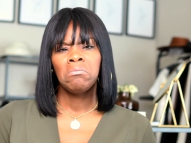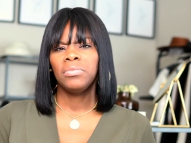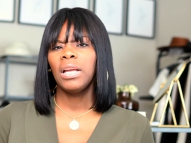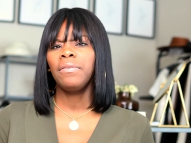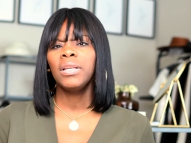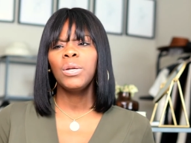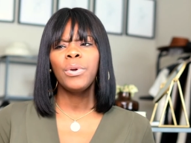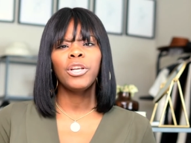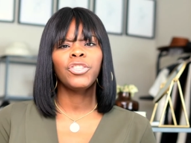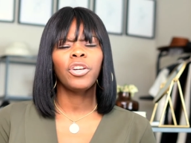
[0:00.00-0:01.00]
definitely
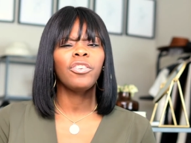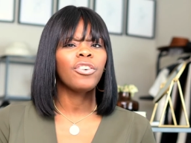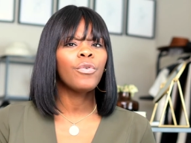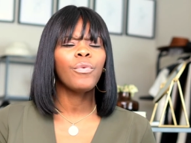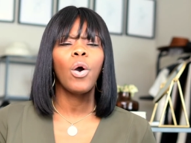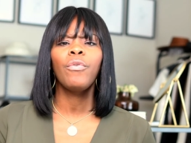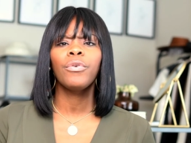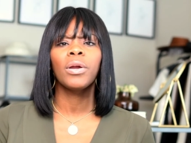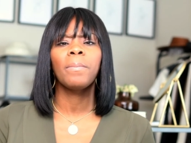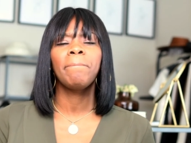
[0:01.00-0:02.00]
wear a shirt over it.